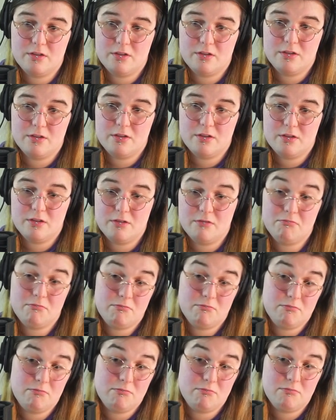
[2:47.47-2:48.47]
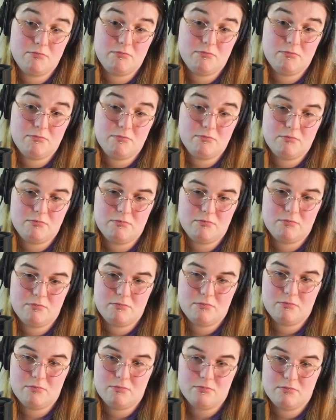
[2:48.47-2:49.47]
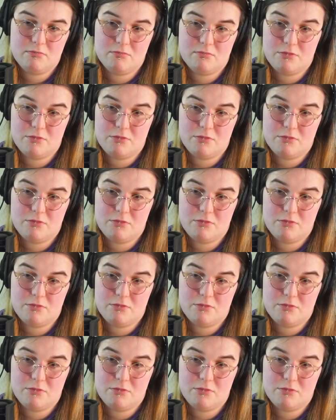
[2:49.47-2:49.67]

think it's a little bit more complex than that.